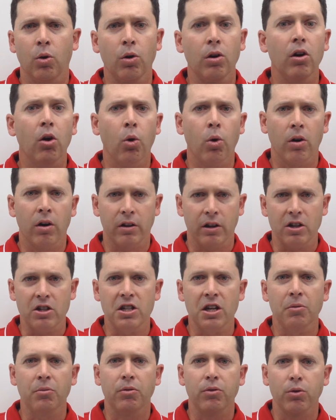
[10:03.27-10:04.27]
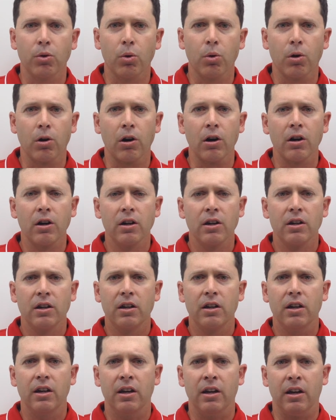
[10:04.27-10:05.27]
or on a gym floor
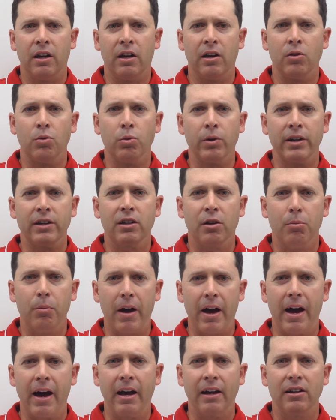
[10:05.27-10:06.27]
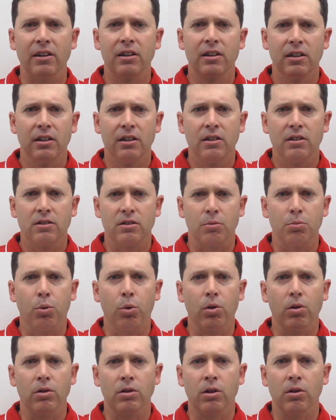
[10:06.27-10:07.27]
and rent a mat,
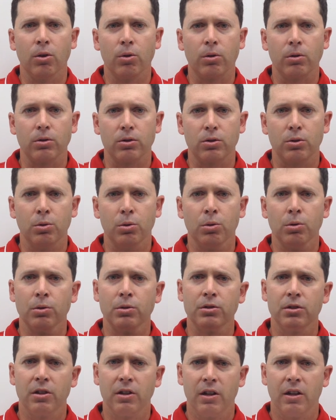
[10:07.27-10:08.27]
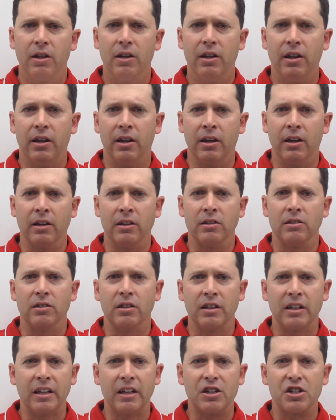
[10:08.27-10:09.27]
support the local schools, and
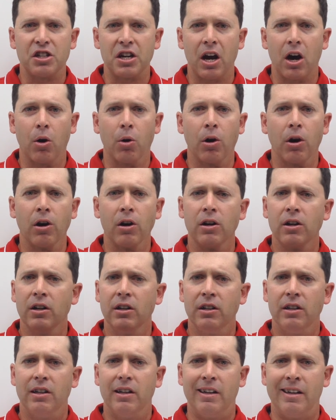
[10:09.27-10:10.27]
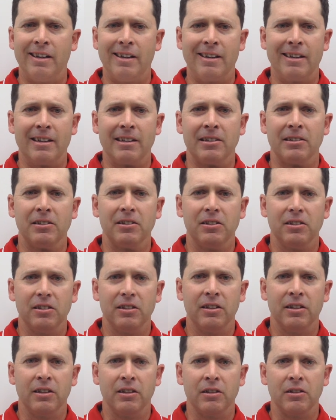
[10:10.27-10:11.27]
get a shower and
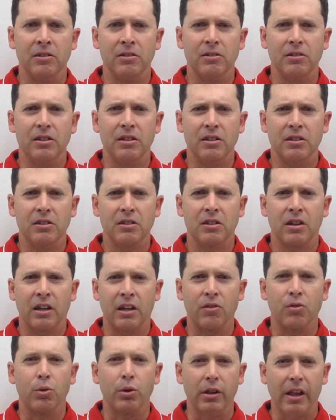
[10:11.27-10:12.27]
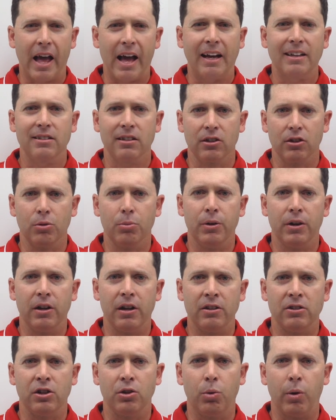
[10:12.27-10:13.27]
kind of relax a little
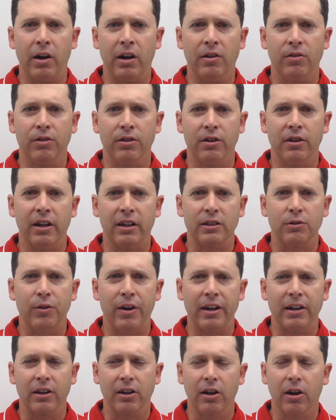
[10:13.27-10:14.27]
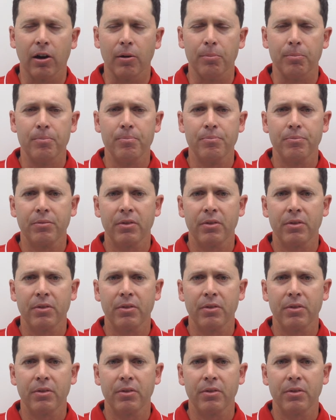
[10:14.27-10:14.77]
bit as you're waiting for the next van to come.